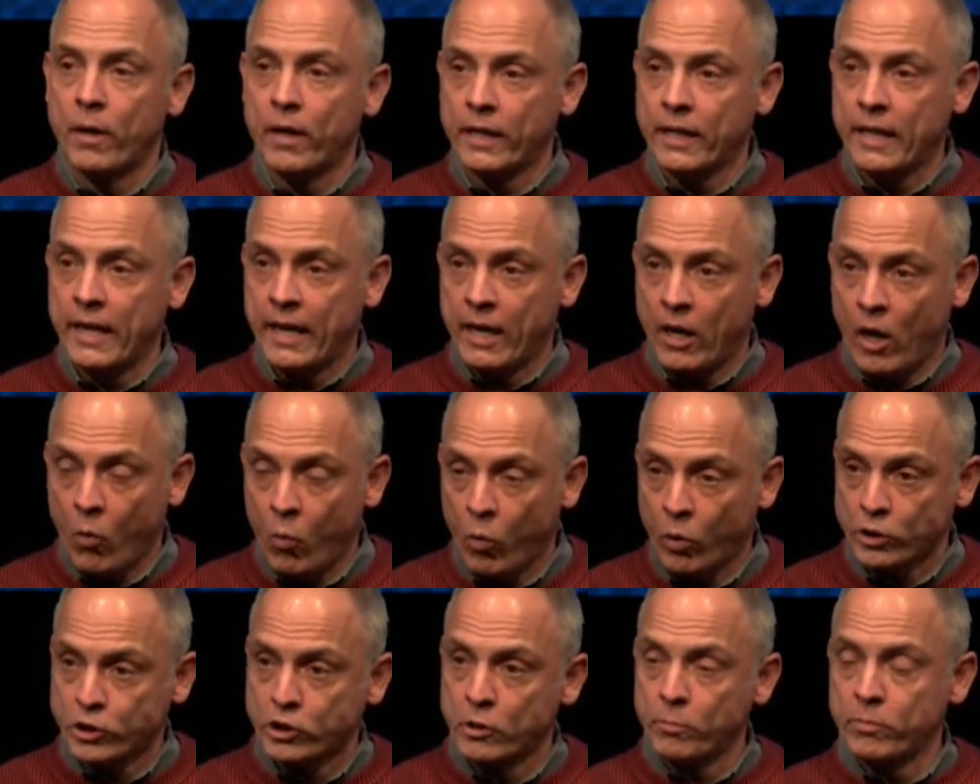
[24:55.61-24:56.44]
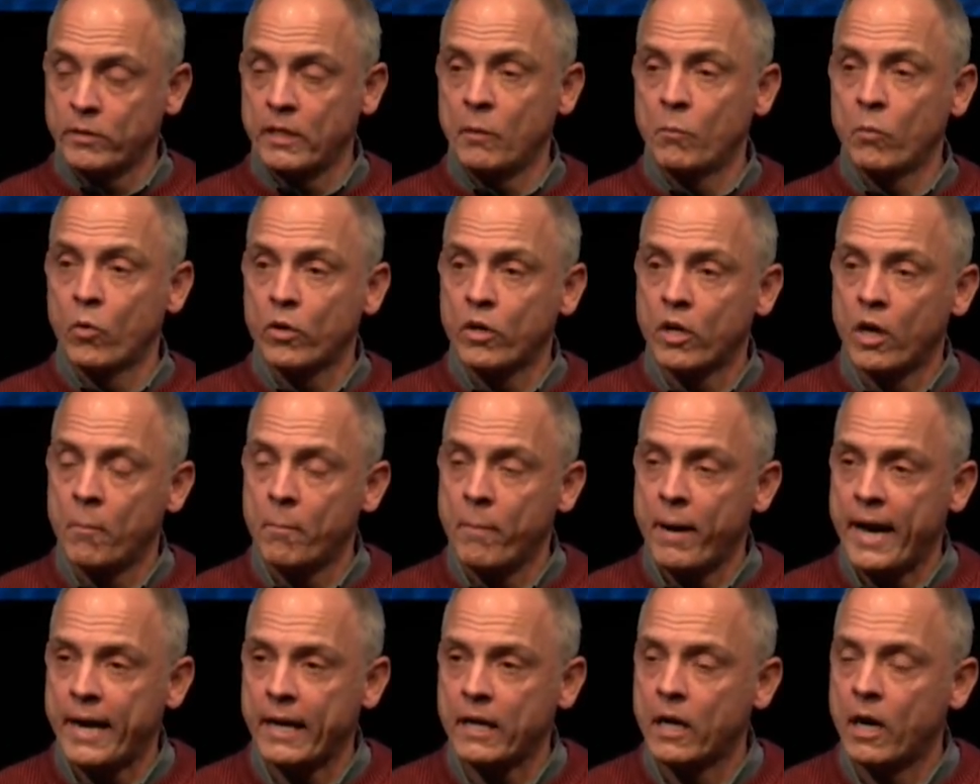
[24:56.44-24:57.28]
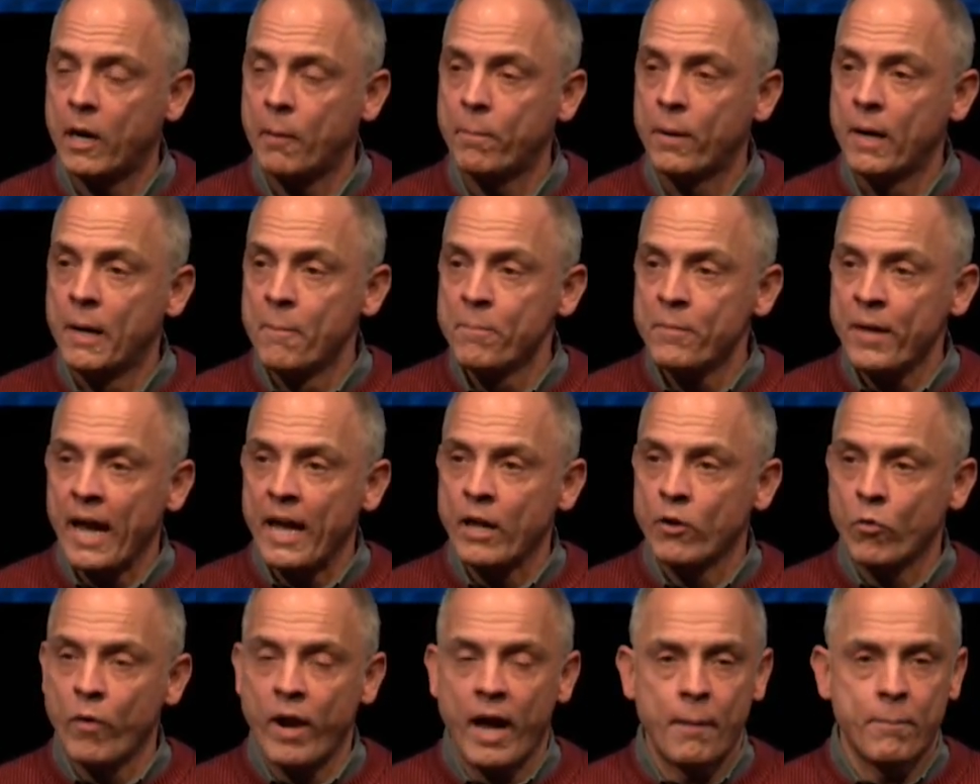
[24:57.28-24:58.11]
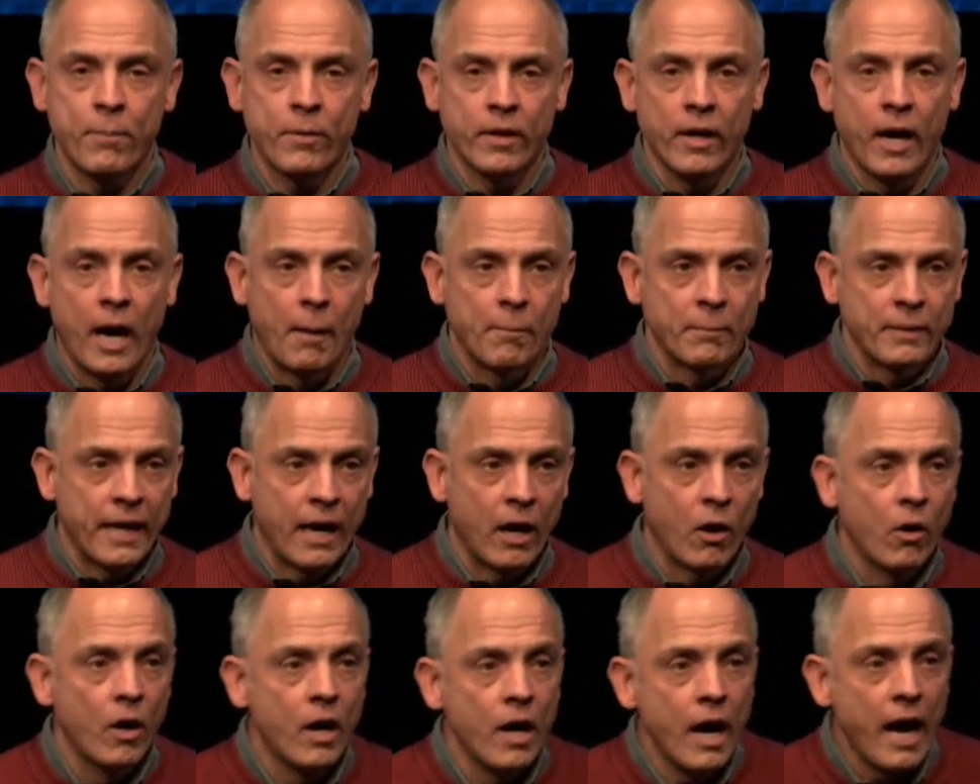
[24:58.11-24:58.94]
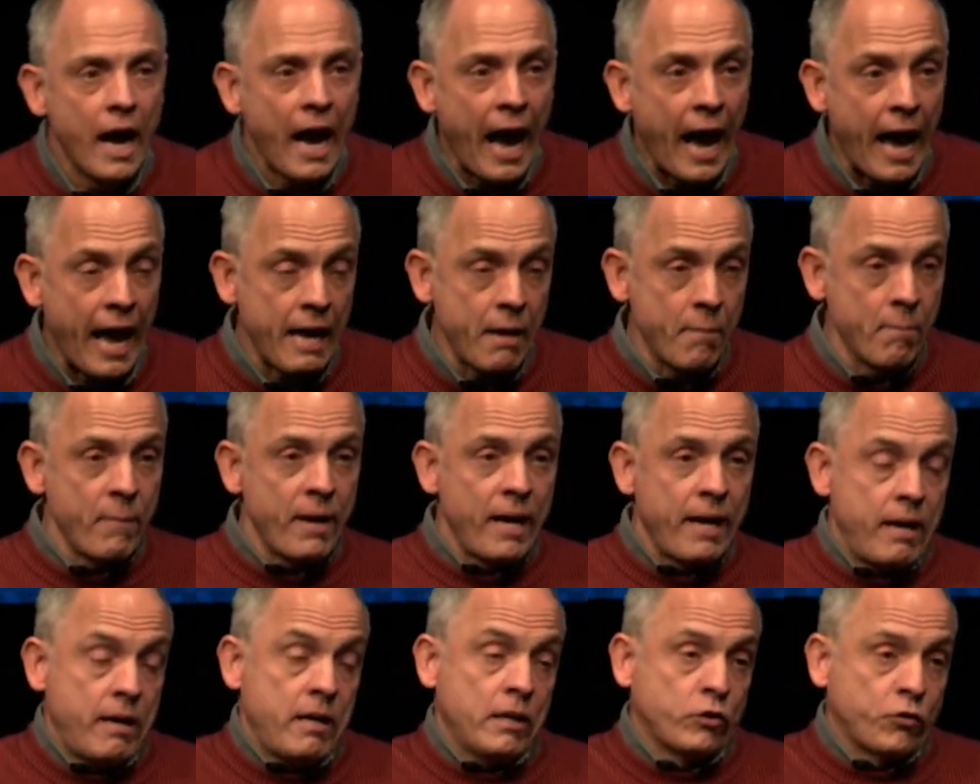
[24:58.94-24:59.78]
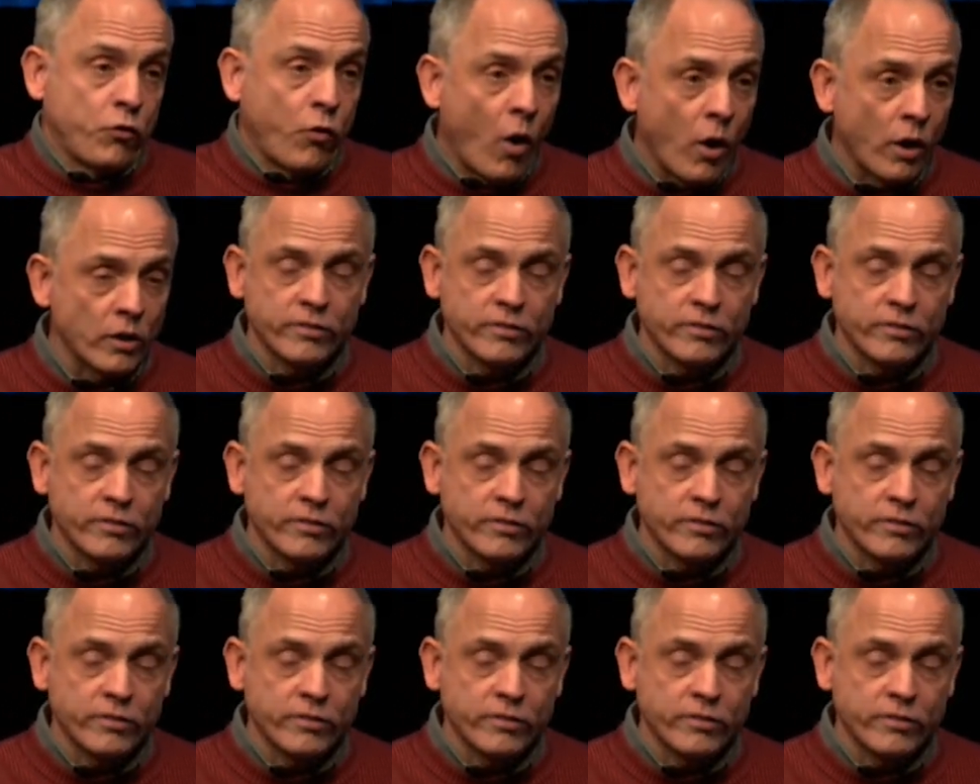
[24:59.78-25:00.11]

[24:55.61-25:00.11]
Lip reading: Again, our worship team will come back up and wrap it up. Now, as far